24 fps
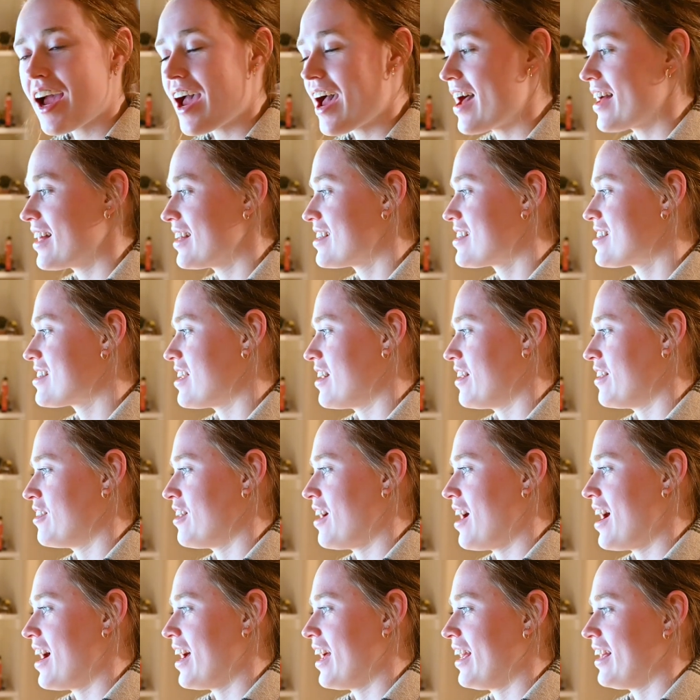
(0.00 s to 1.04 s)
and so
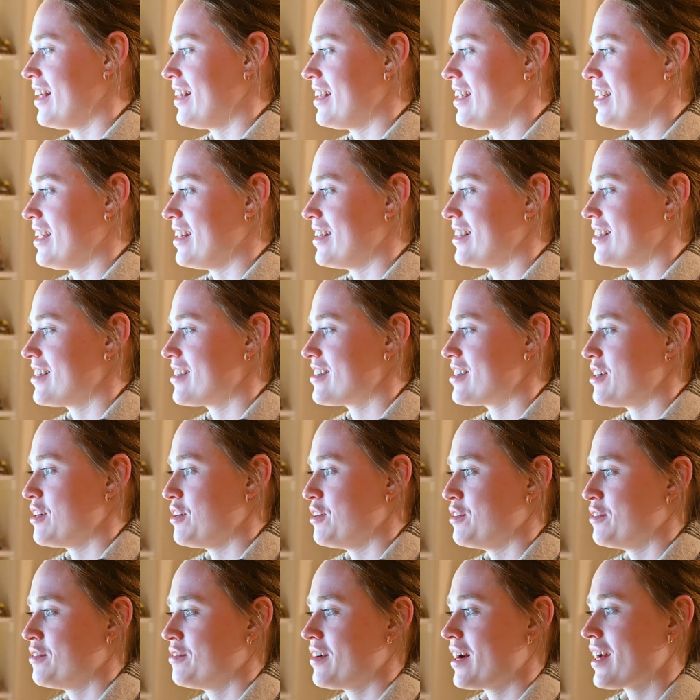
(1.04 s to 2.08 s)
I need to
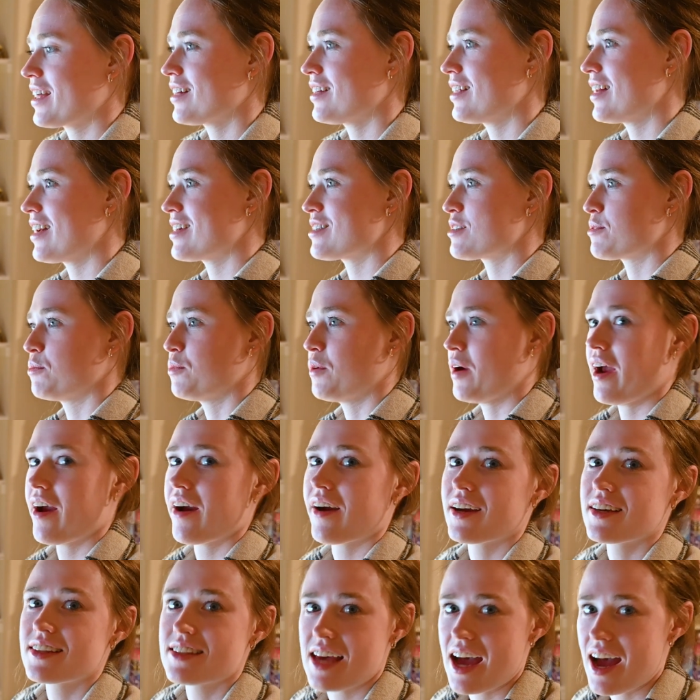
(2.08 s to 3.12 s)
finalize where
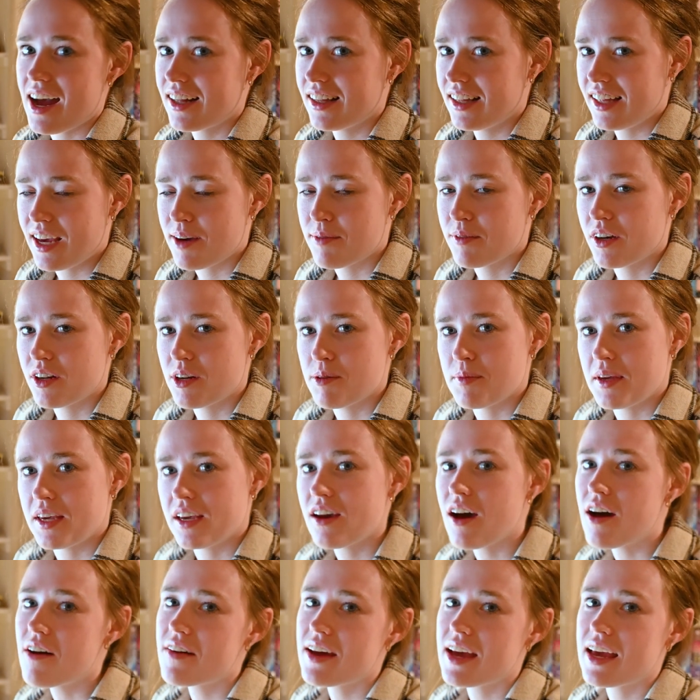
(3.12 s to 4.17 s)
exactly I'm going to be
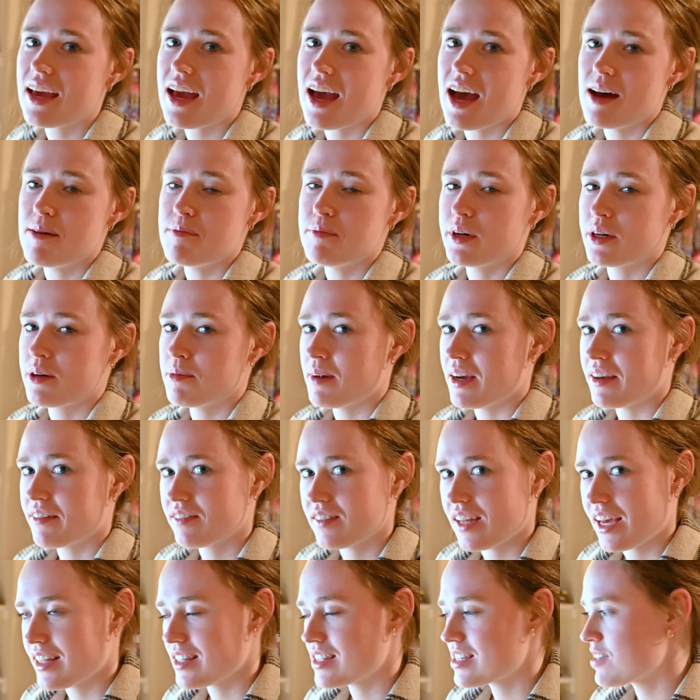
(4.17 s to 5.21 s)
going and book my
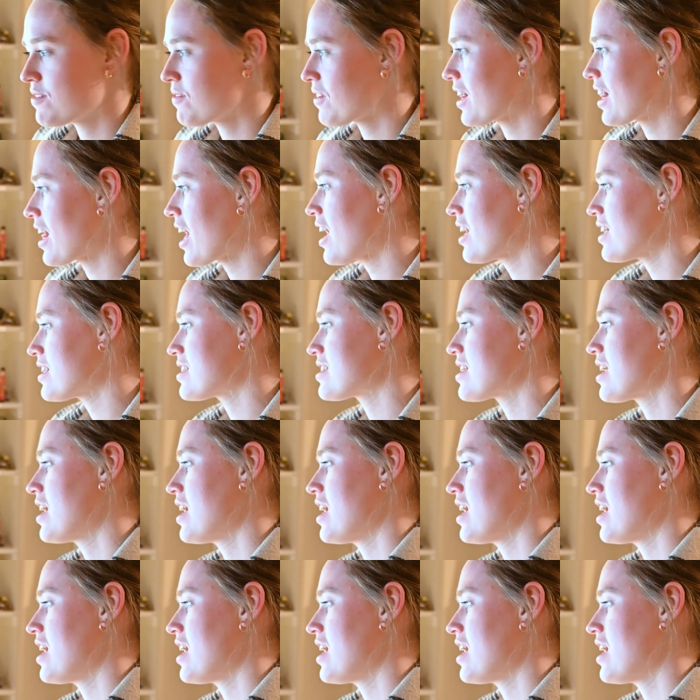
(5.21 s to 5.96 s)
flights for that,